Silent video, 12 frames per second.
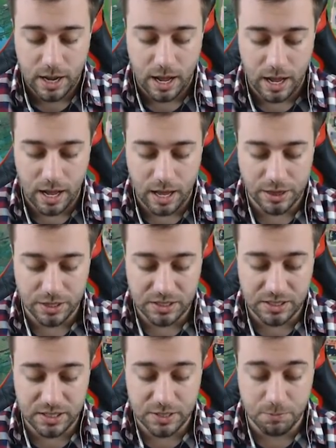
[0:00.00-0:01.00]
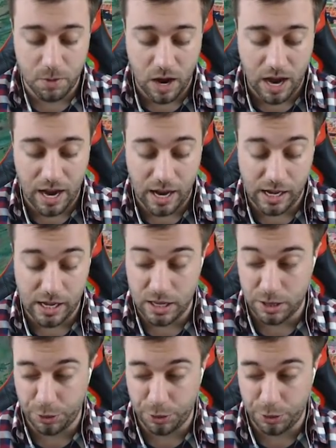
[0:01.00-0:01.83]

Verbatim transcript: Uh, this is my